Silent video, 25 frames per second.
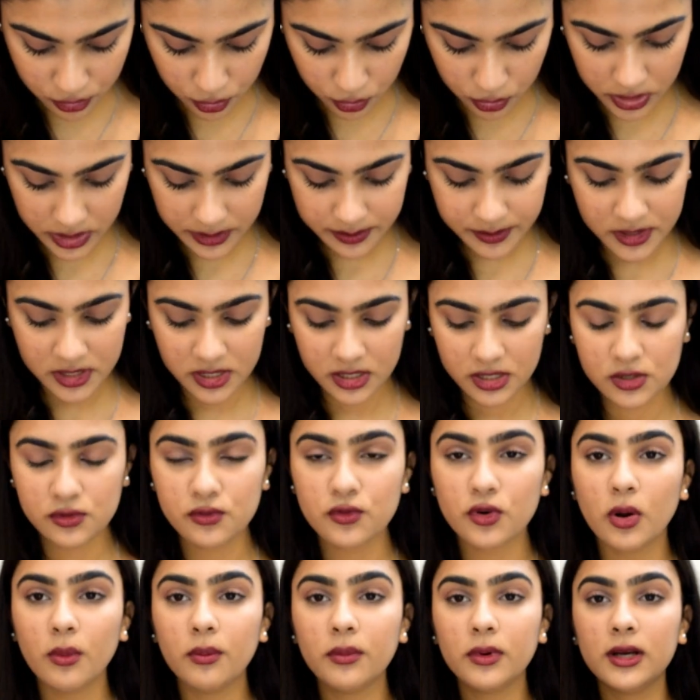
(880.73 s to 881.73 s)
two lipsticks
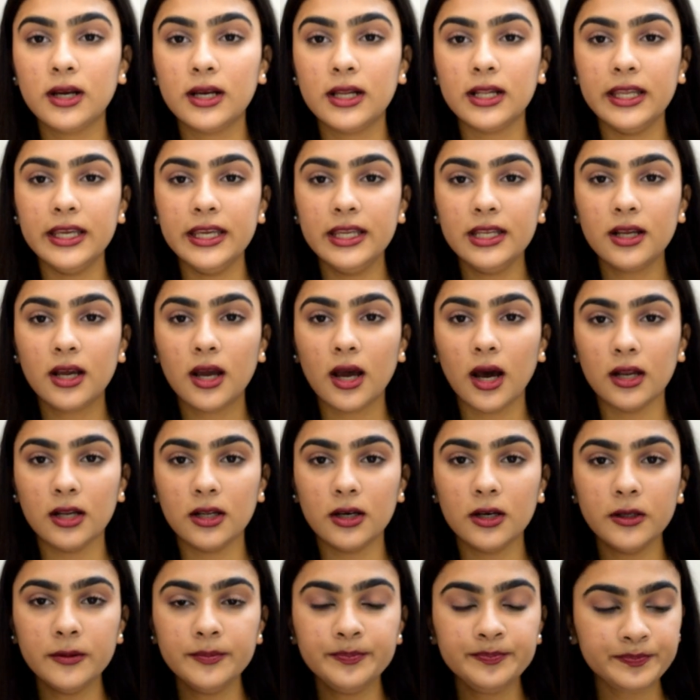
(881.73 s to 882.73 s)
from Clean
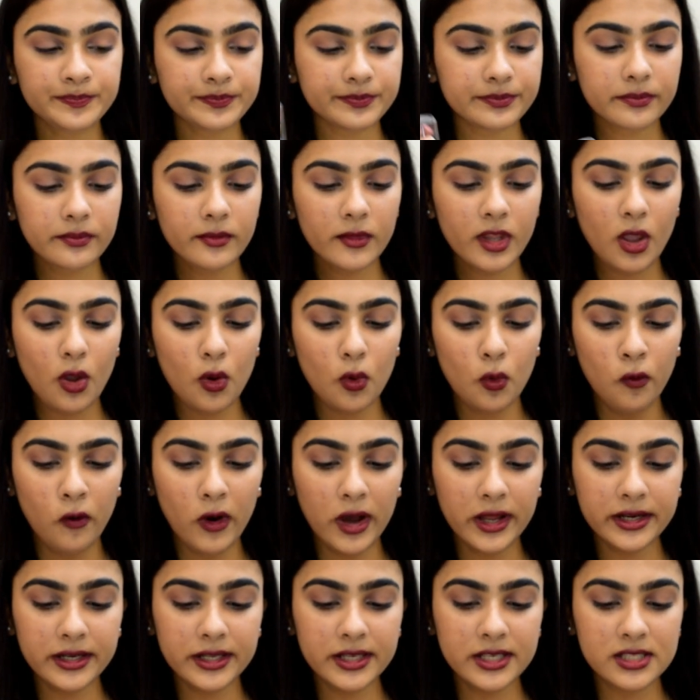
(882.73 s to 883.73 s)
Color.
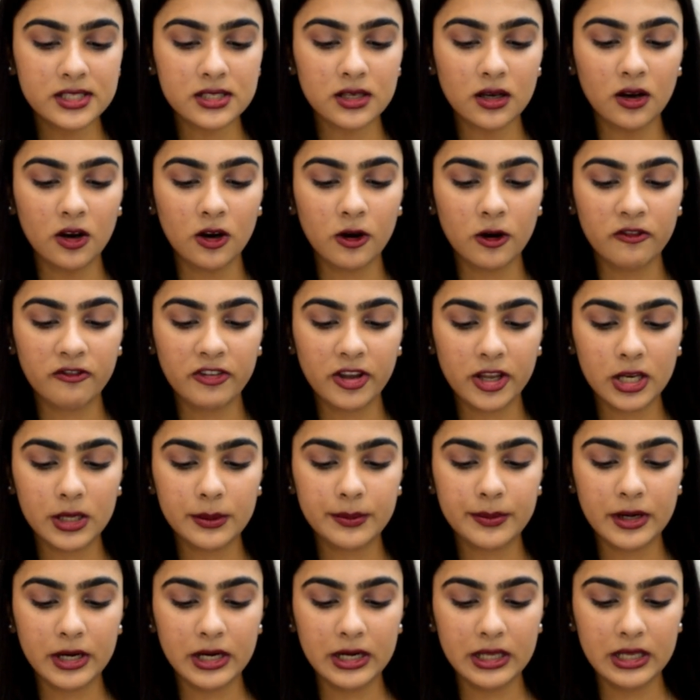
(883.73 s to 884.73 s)
One is a
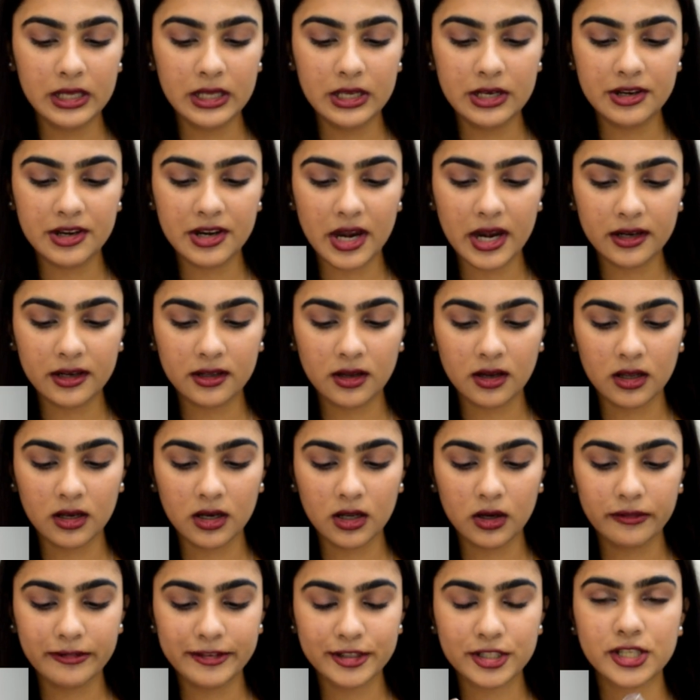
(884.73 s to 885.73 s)
very pretty red
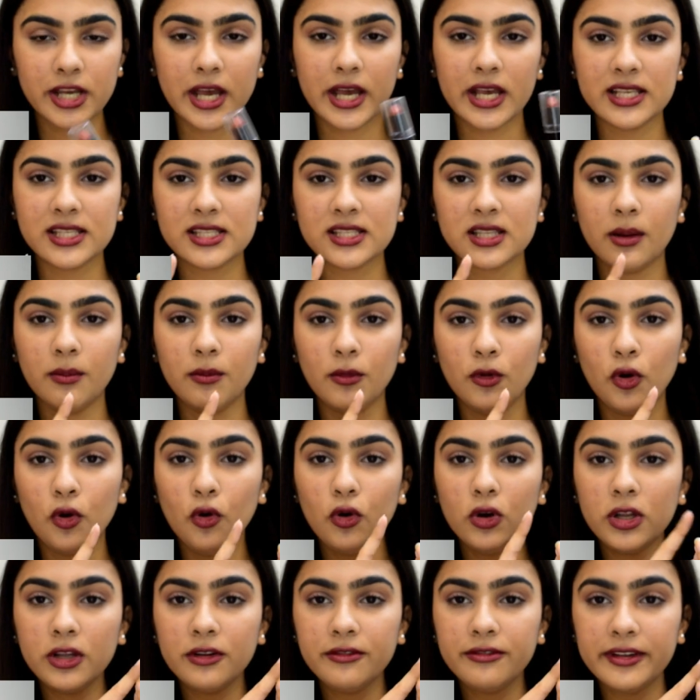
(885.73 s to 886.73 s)
color which has some
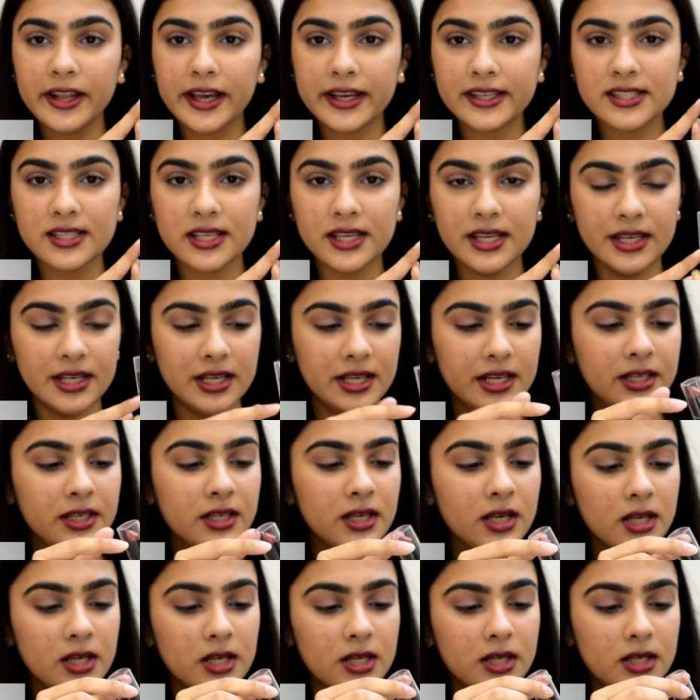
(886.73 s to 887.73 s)
golden flecks in it.
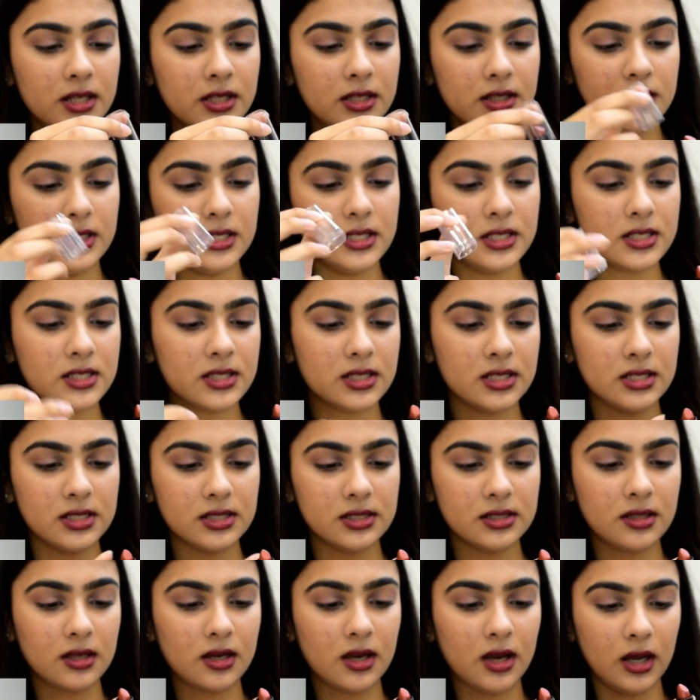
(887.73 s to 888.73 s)
this
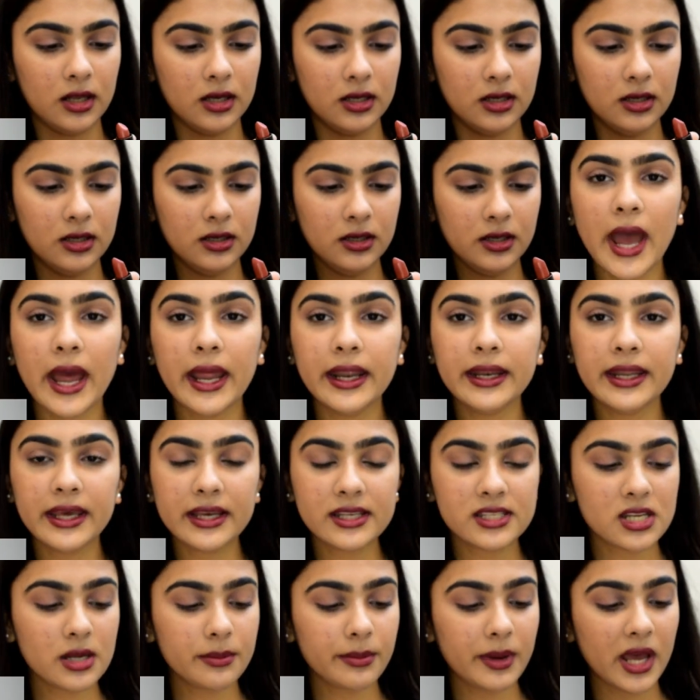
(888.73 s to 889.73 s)
is the color. And
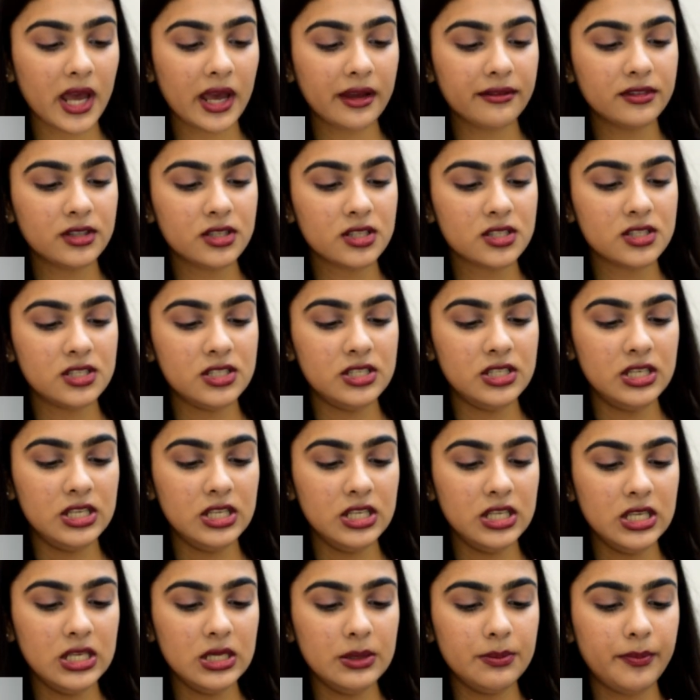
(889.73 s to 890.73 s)
next up I have this
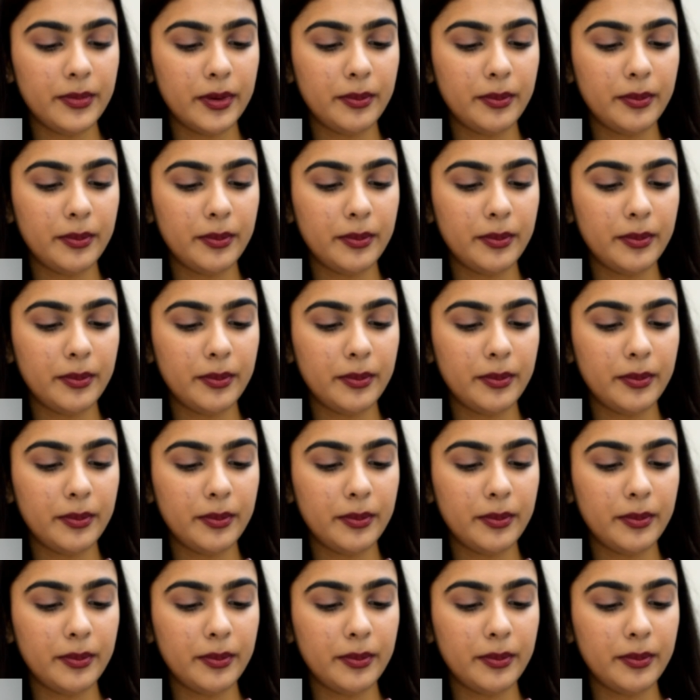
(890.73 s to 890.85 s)
deep